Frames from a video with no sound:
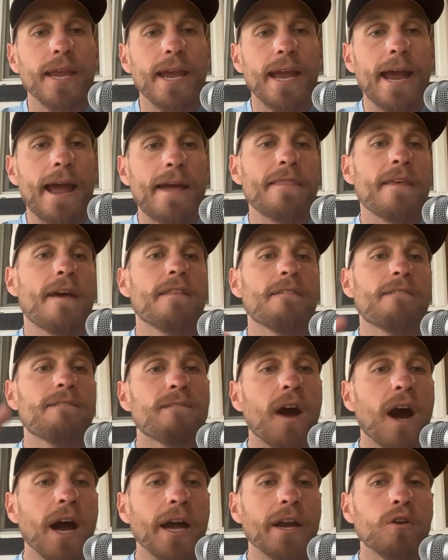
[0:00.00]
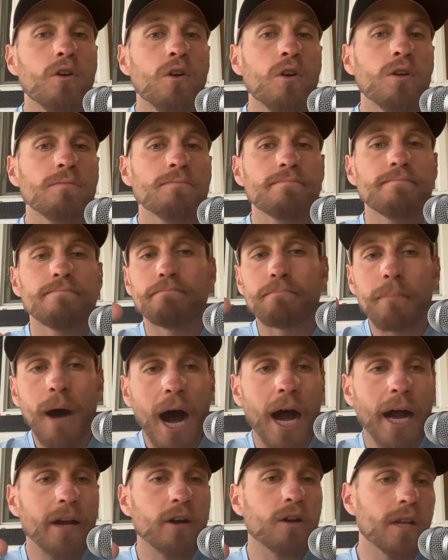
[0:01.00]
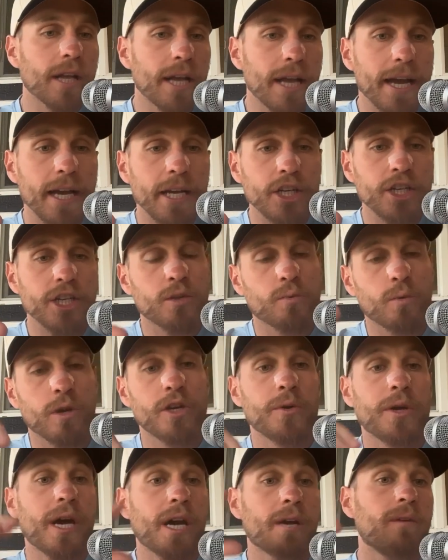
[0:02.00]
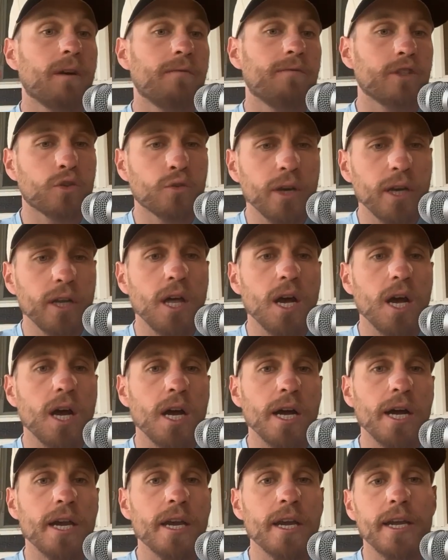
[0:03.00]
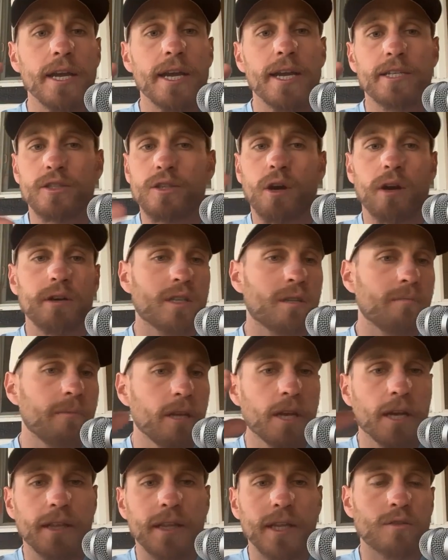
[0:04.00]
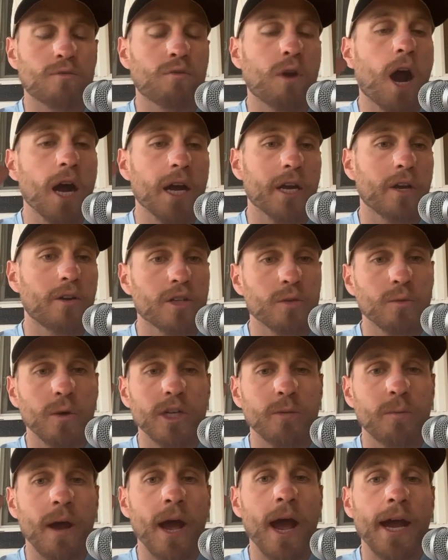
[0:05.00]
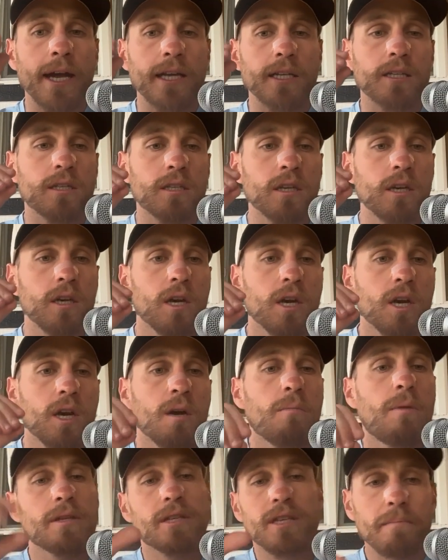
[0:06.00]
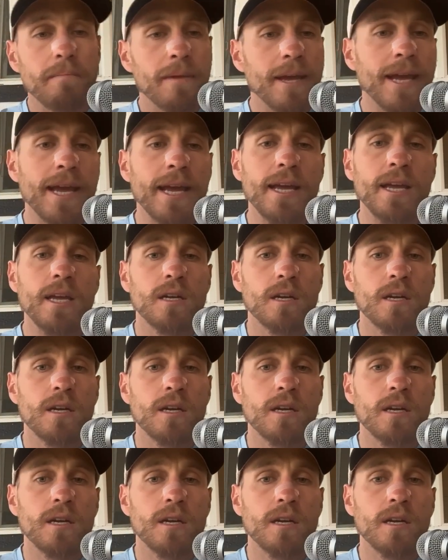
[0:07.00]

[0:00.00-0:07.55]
And then the final mile-ish is when you get above the tree line. It starts to be like these rockier switchbacks. But to me,